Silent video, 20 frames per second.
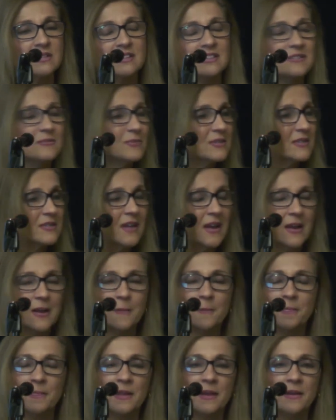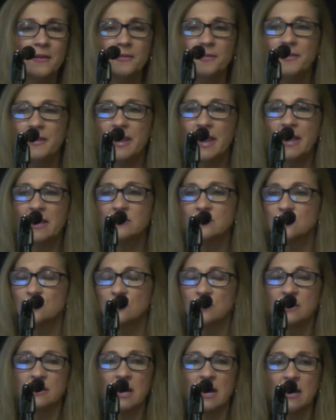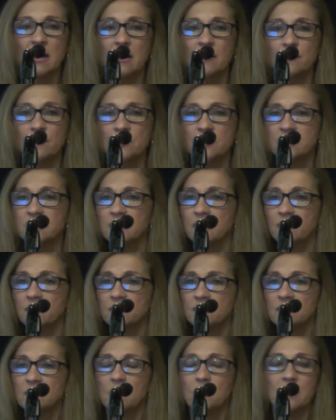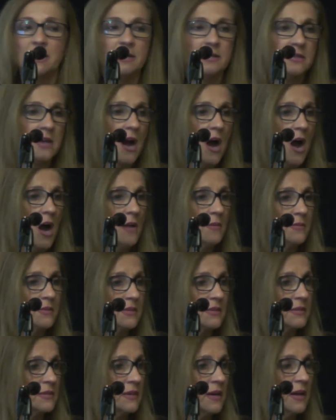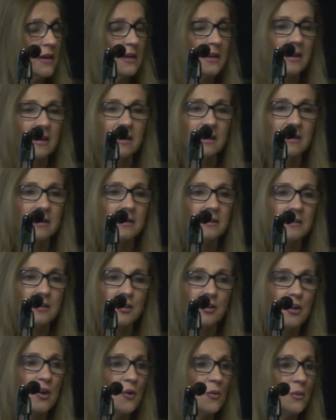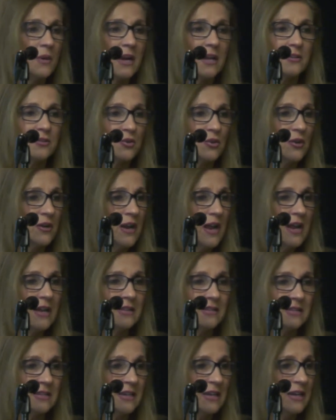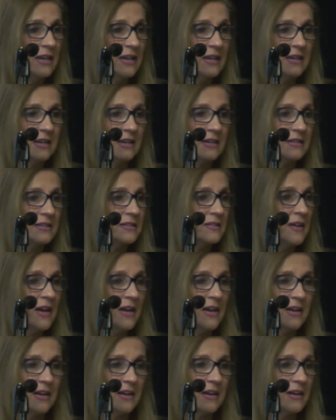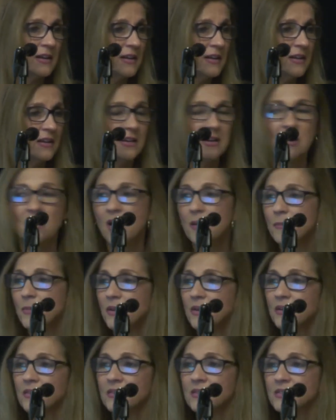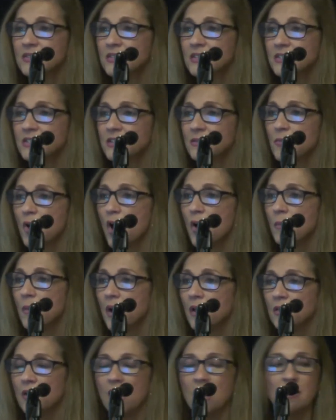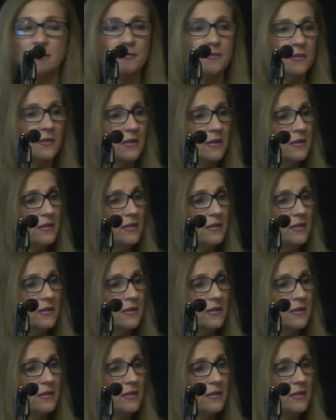And it was like the answer that I have received so many times. It's like, no, when I turned 18, it's like, you know, I've been in the system all my life.